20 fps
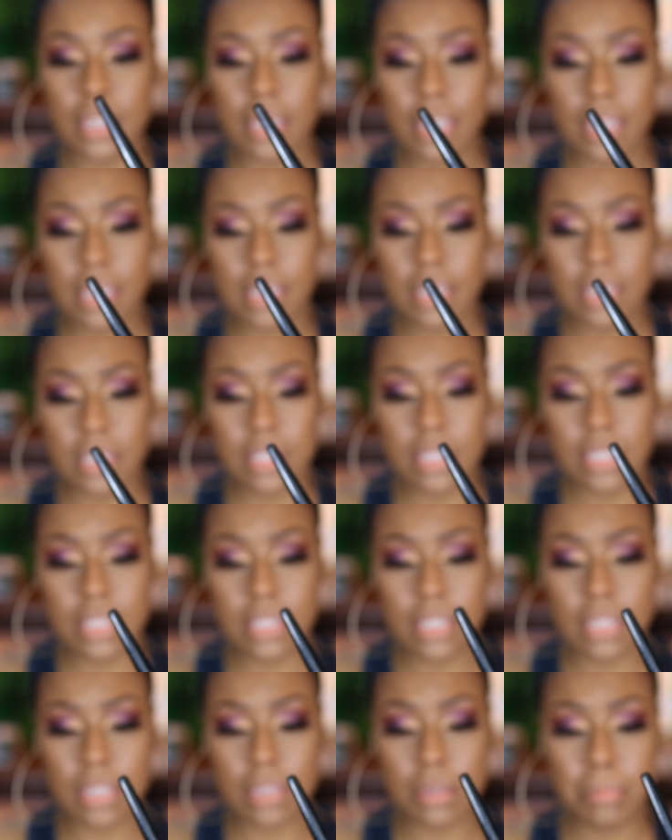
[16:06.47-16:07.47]
It is
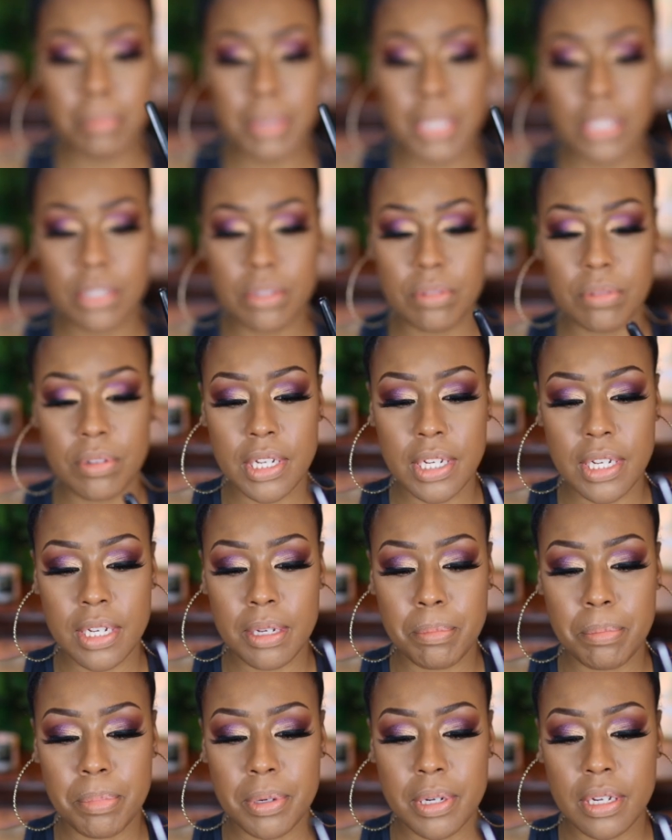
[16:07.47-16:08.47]
just a little bit too
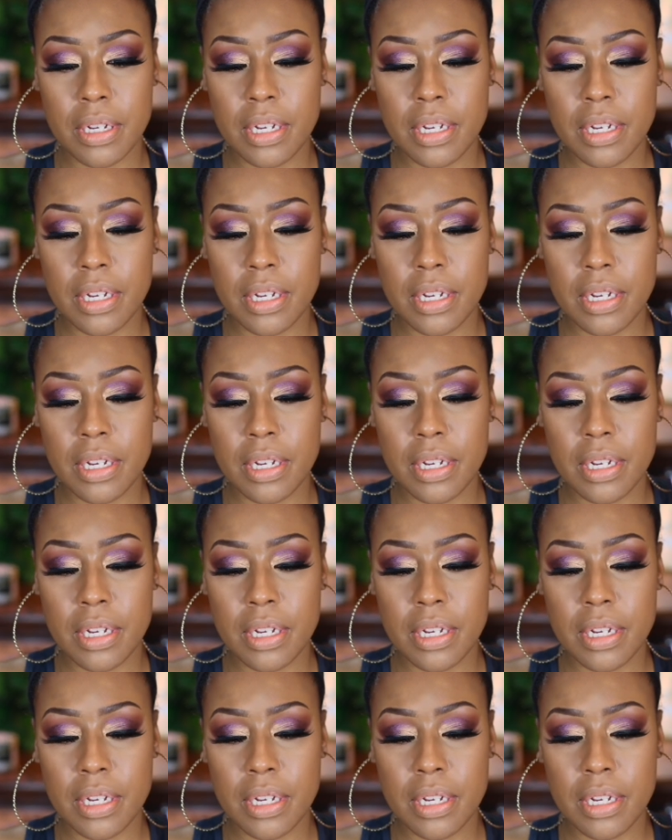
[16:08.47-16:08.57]
deep.